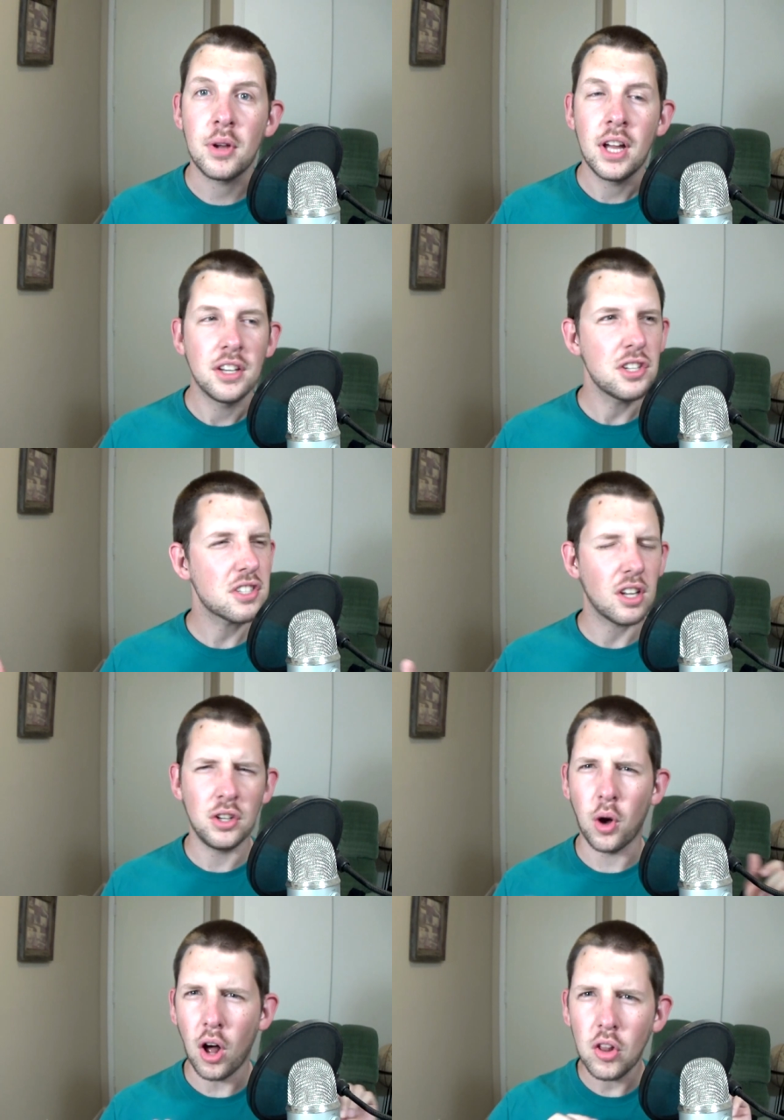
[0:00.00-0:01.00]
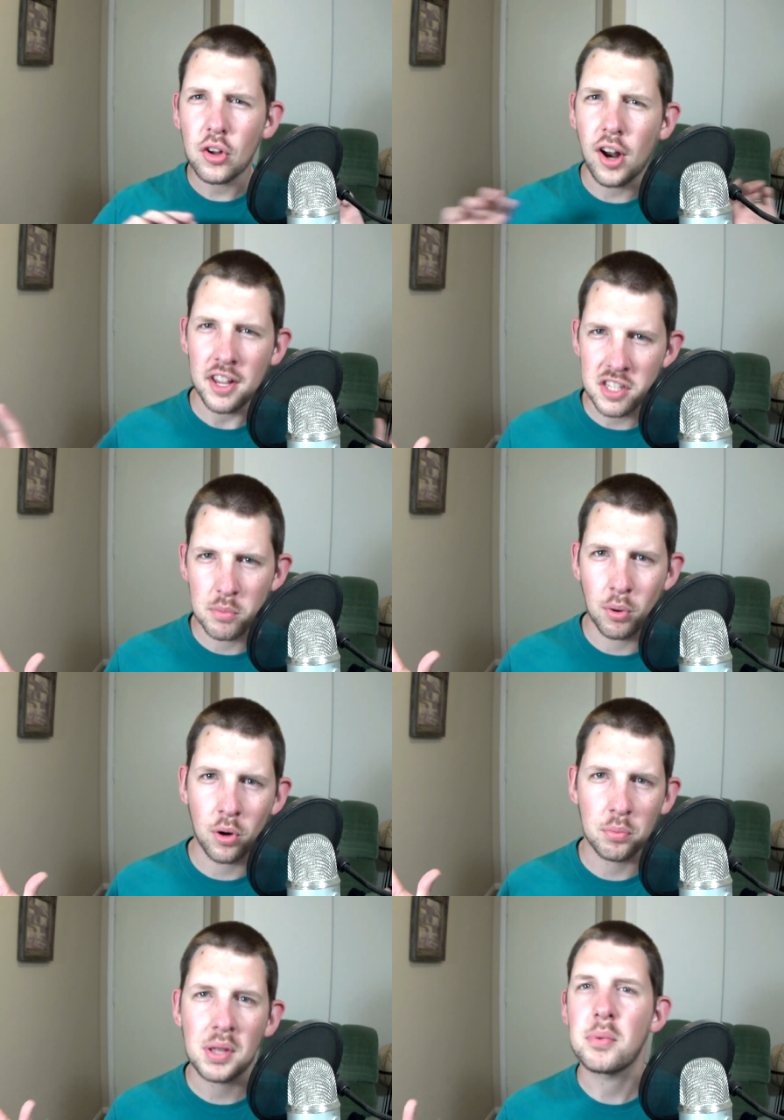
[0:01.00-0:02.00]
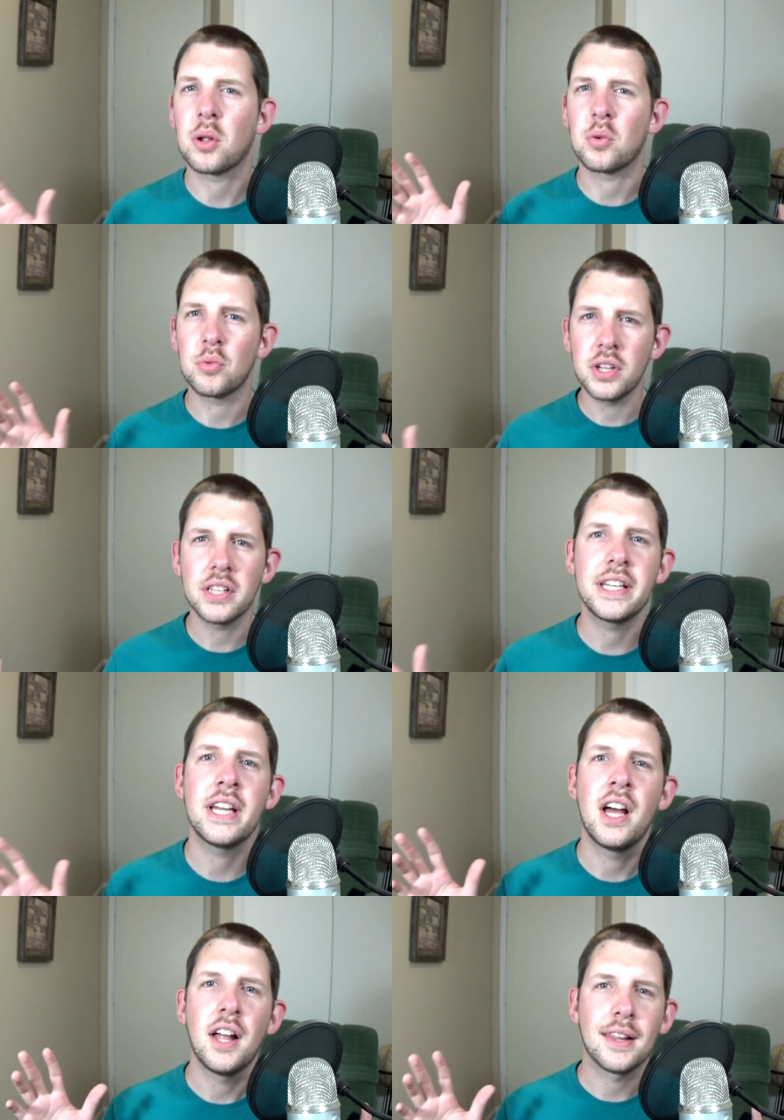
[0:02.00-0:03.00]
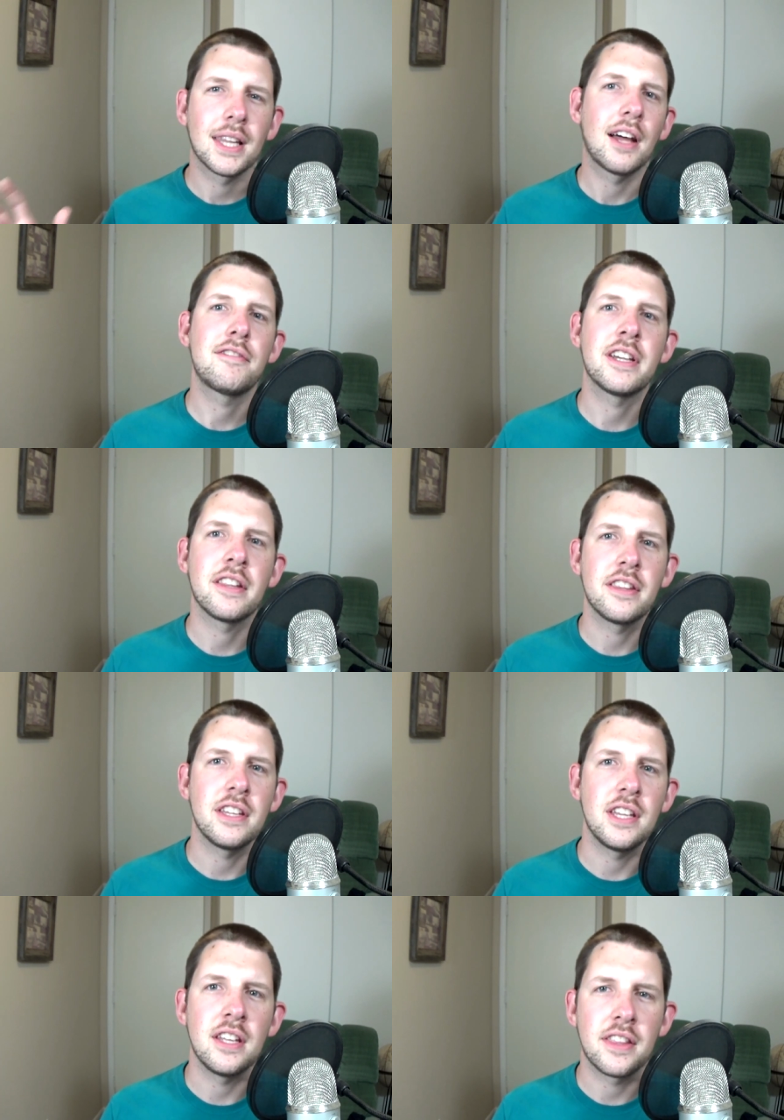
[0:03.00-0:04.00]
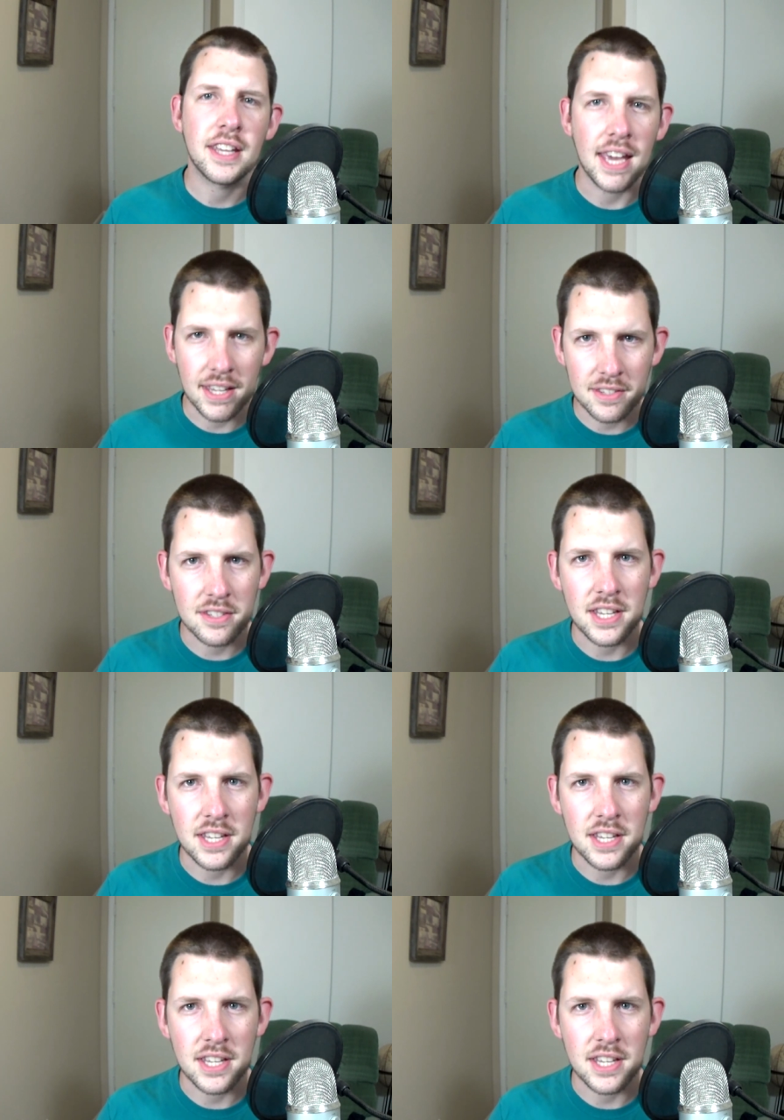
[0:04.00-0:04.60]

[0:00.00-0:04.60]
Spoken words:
Just, all across the board, people are really loving the Gang Z